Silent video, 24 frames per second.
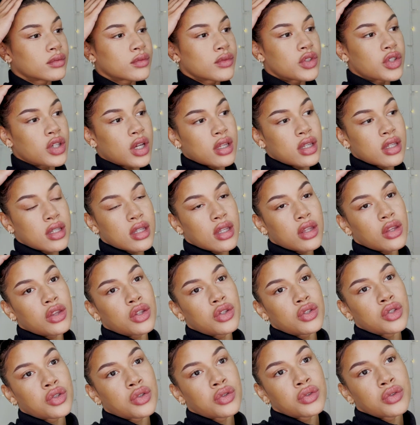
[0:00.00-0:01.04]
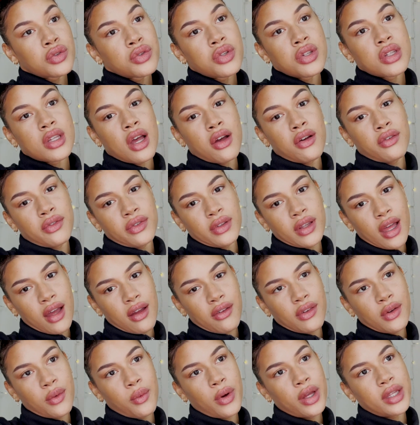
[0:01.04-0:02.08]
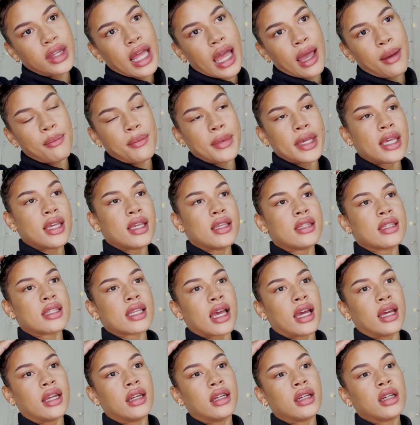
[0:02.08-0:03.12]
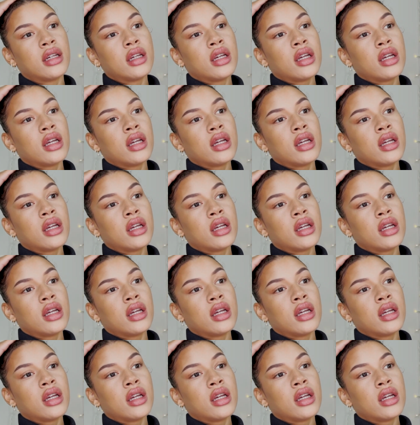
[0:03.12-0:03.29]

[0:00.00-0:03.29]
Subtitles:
just true self-love and what that means, and